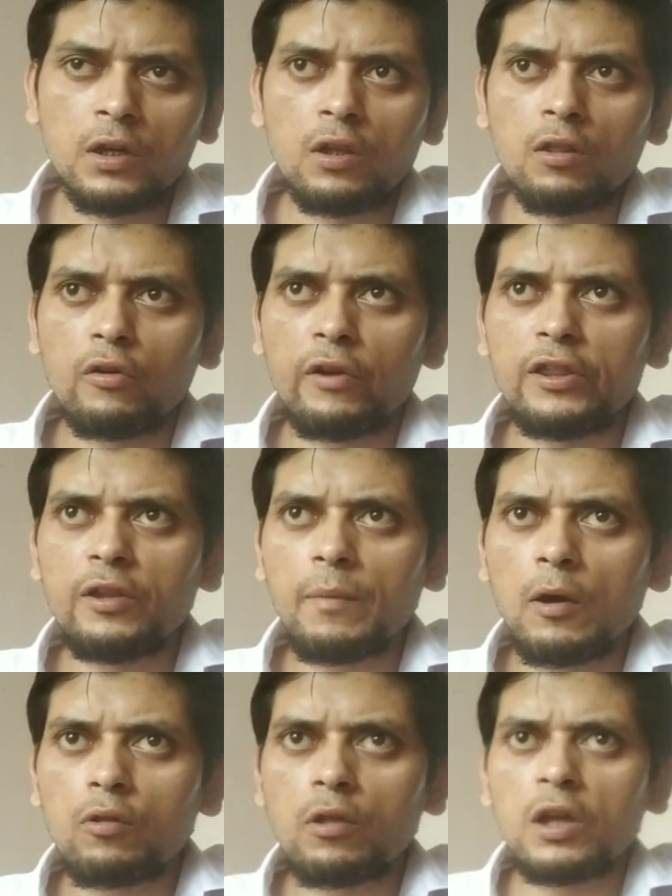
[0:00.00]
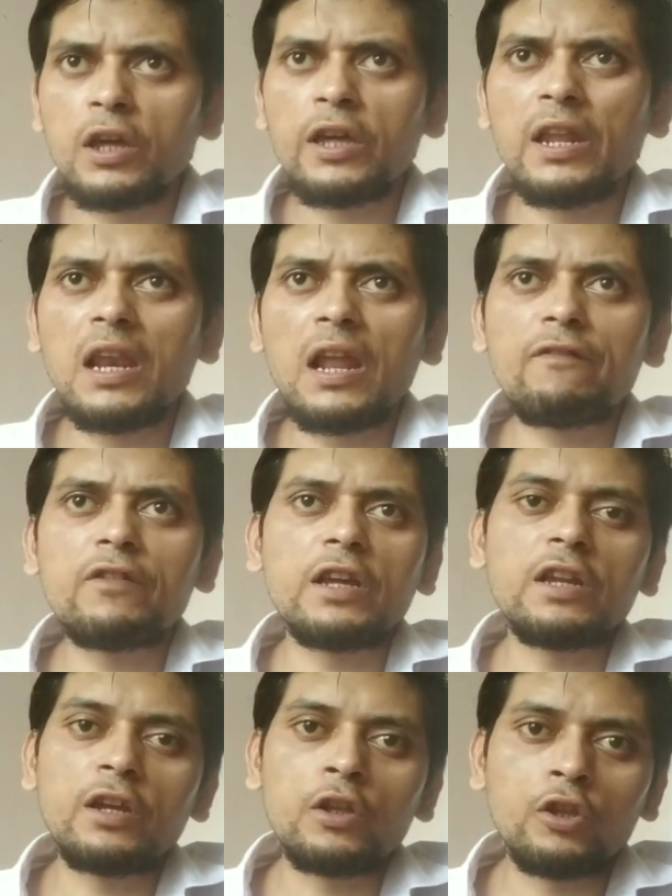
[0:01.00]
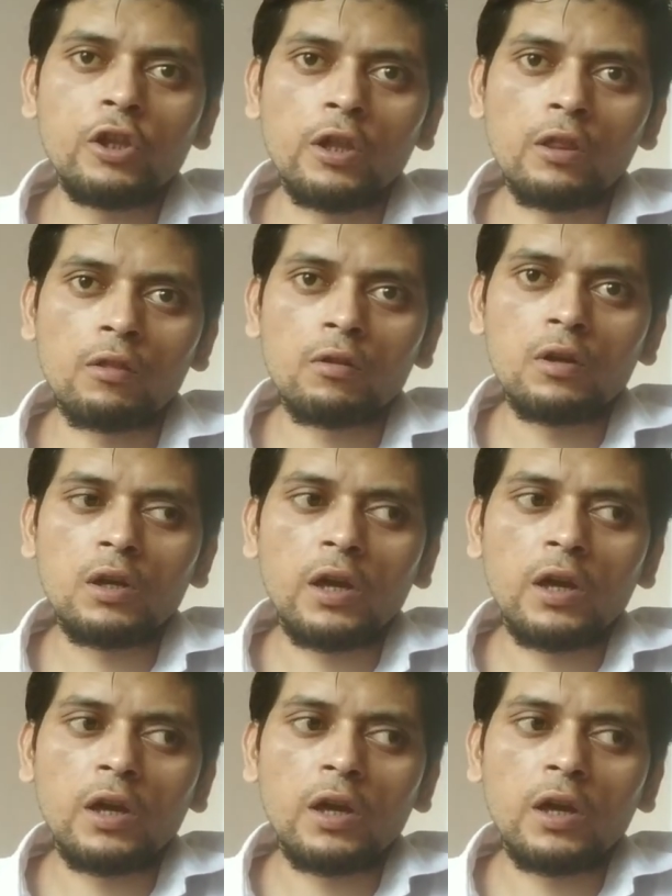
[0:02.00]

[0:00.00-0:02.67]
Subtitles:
So Reggie Mouse, he loved eating cheese,